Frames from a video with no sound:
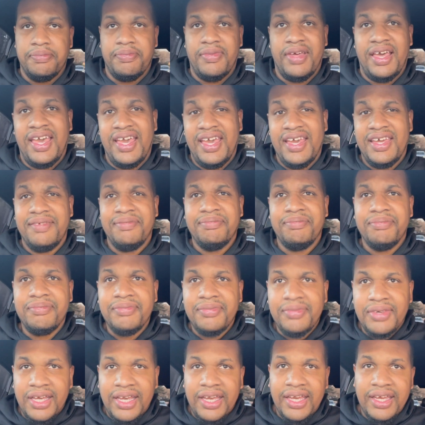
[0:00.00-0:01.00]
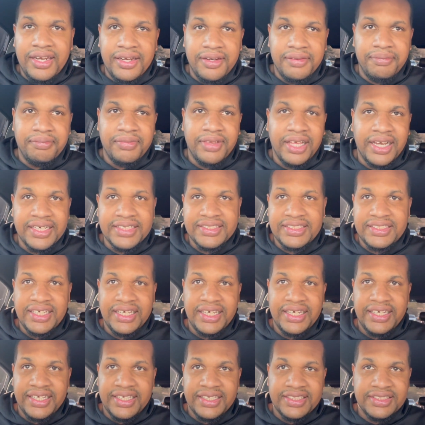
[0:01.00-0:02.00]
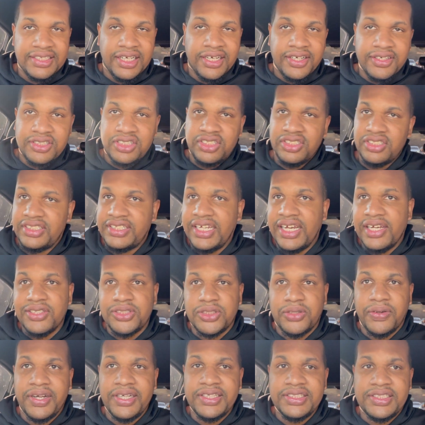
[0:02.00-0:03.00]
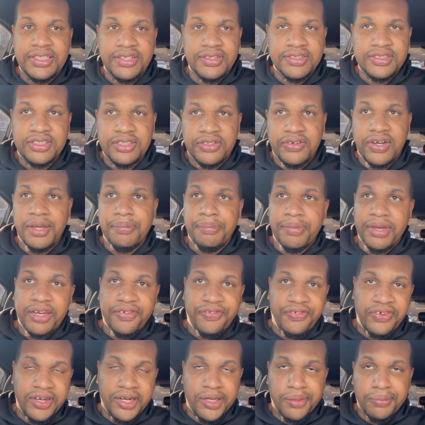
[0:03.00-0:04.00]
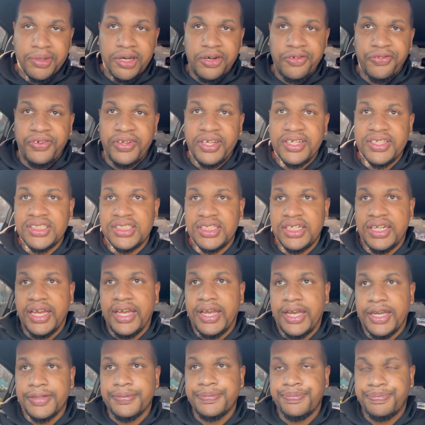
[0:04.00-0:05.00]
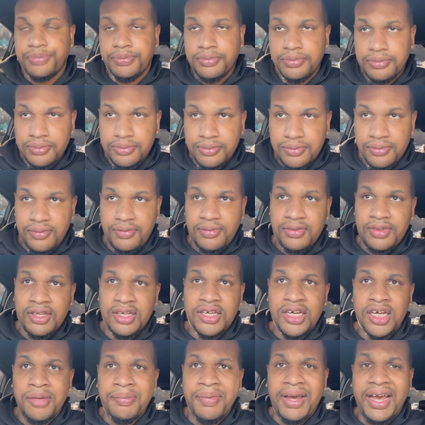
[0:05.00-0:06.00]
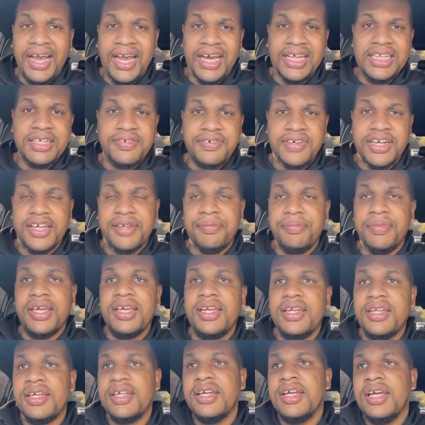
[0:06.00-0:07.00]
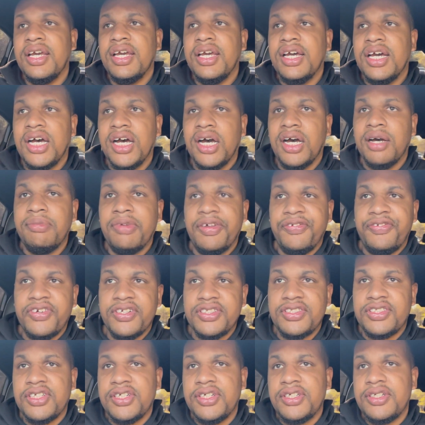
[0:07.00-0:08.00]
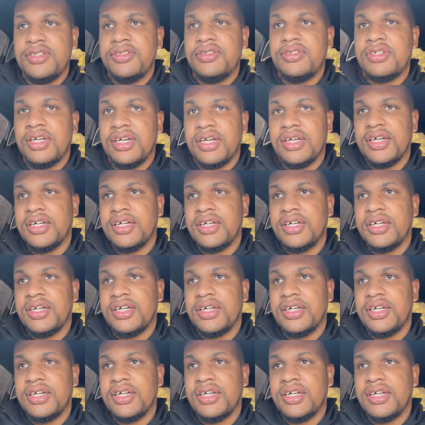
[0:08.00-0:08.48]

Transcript: And like I said, the exhaust just sounds great, so it's a great benefit on both ends of that. I highly recommend it if you're tuned.